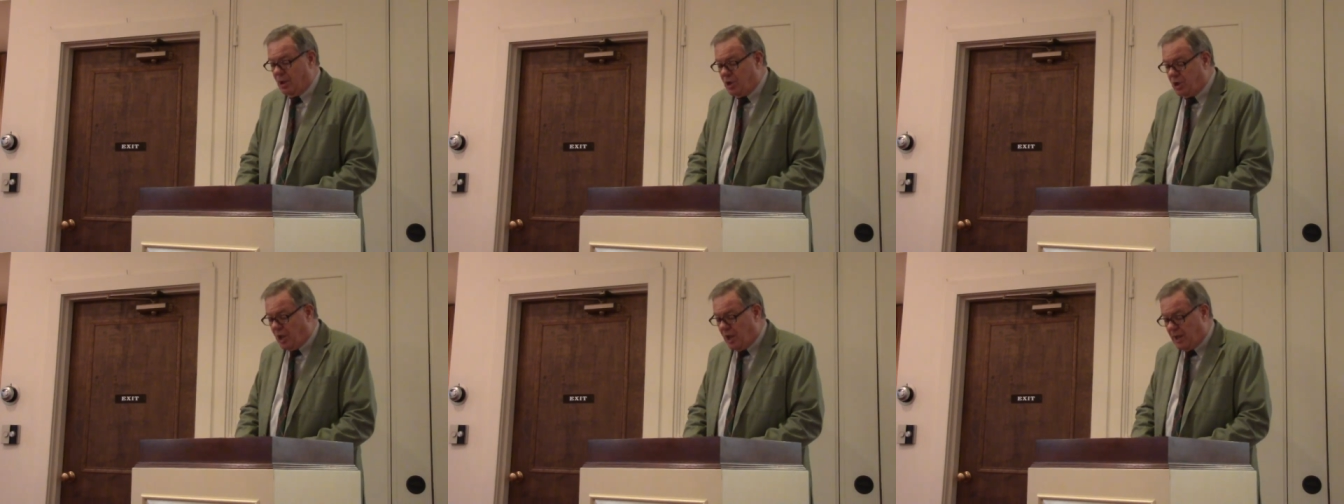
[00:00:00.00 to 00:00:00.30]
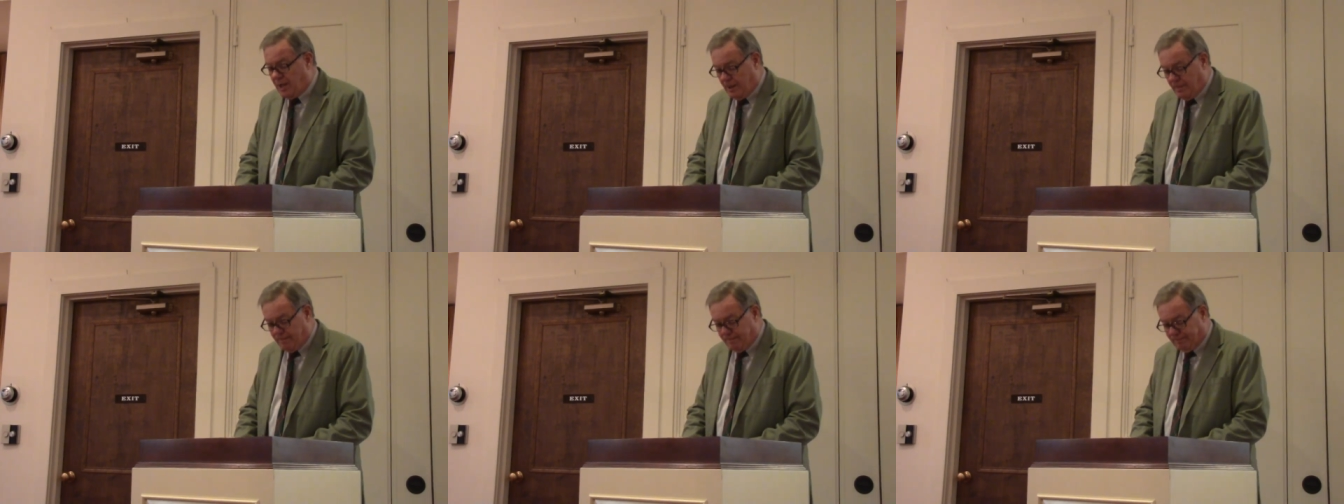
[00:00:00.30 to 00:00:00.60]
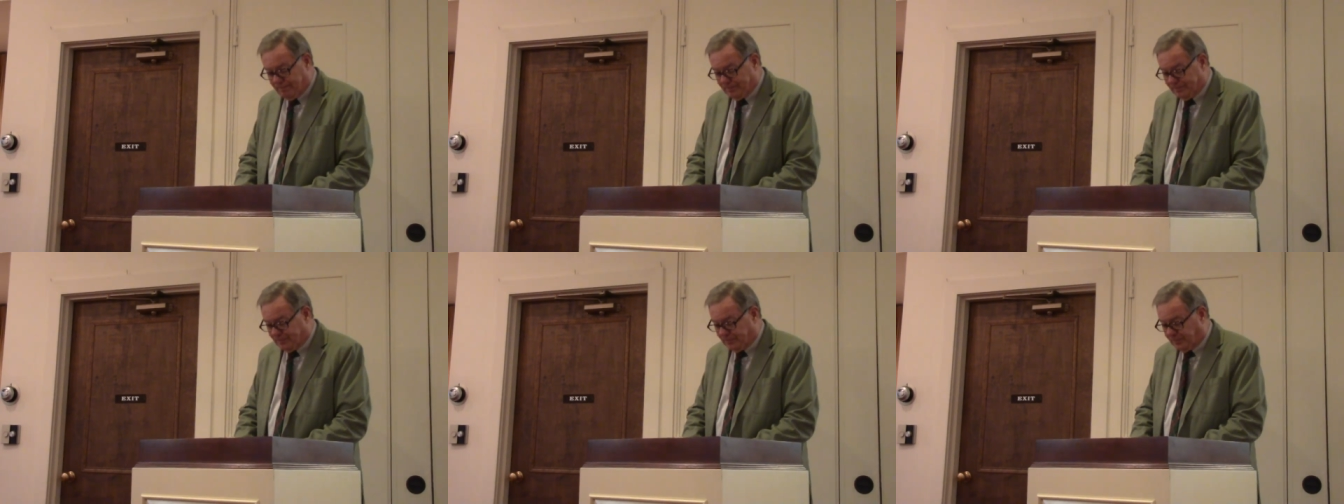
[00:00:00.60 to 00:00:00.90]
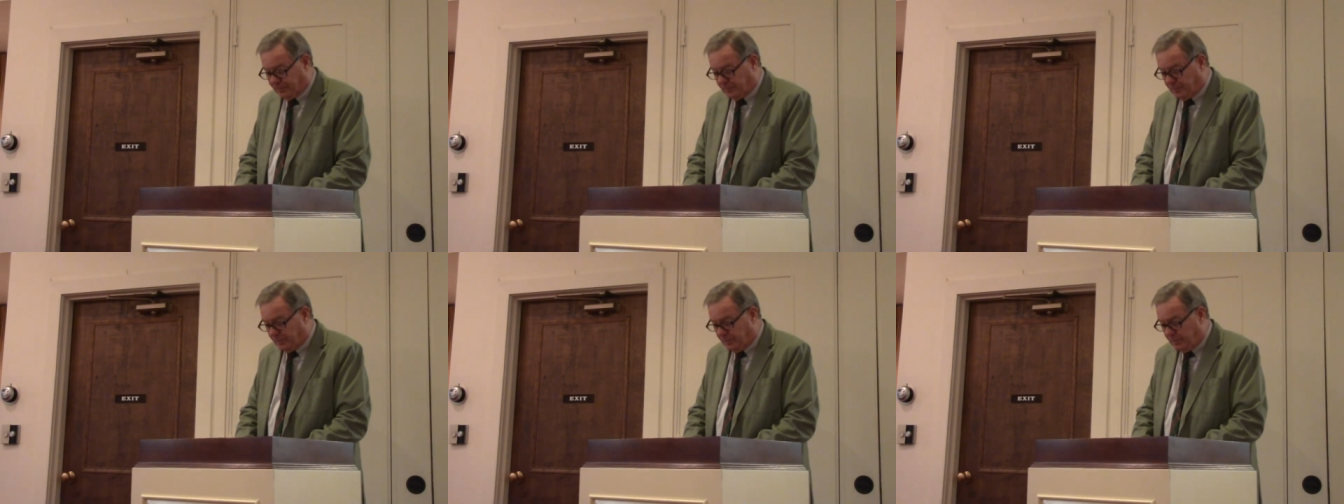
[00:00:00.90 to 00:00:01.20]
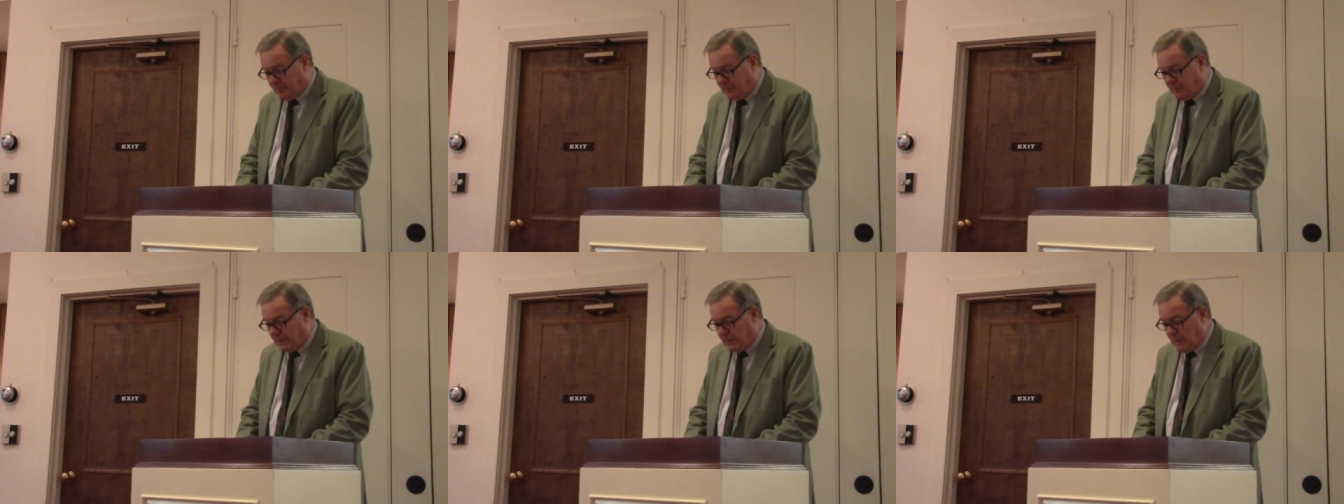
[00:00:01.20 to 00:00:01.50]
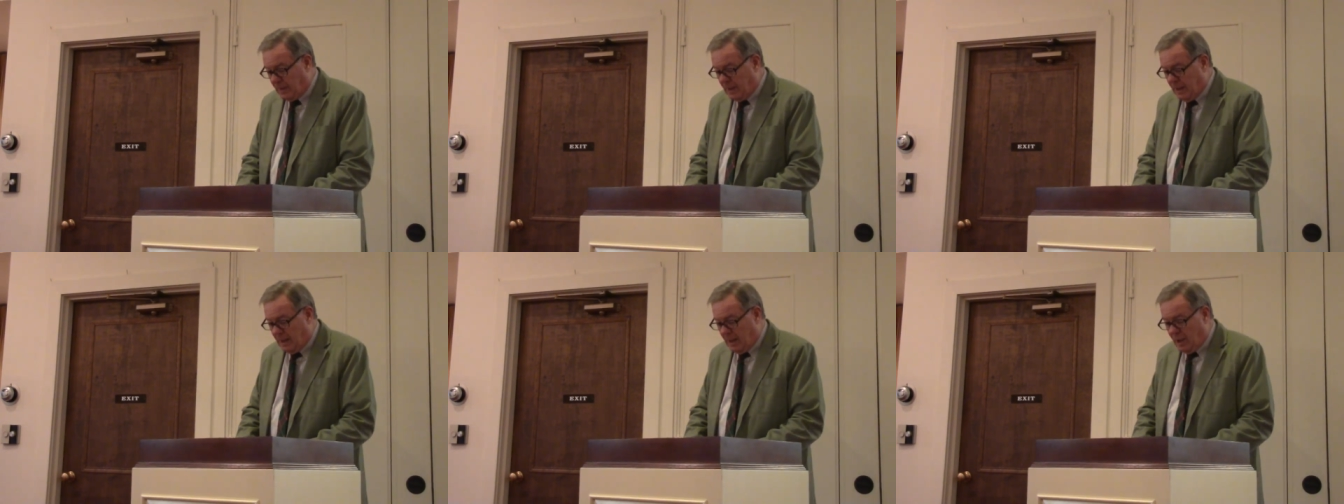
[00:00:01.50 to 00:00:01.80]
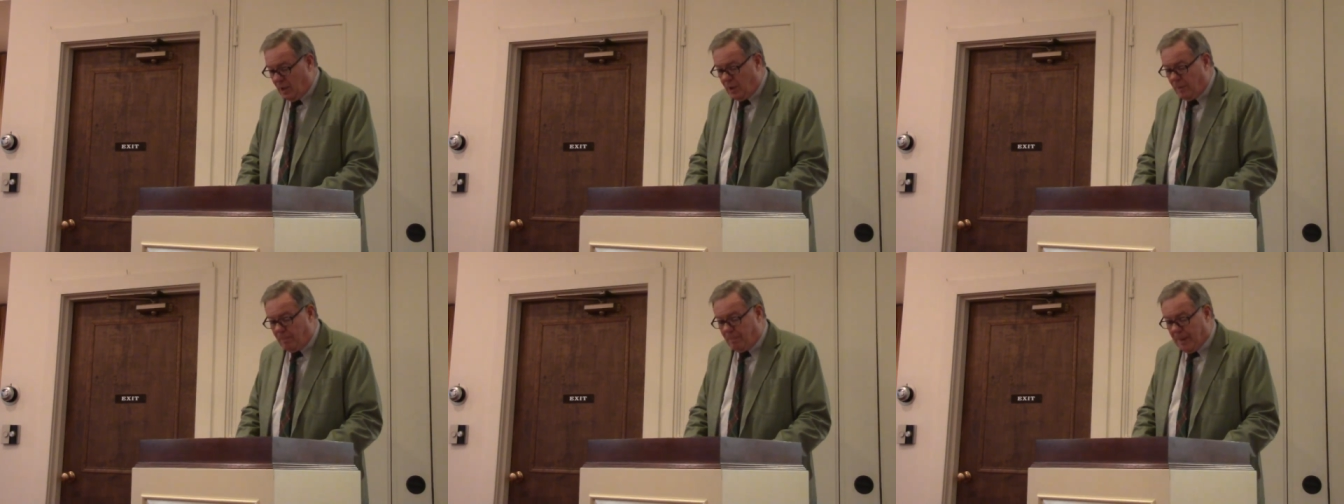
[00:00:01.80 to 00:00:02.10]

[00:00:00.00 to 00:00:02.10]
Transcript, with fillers: Jacob, the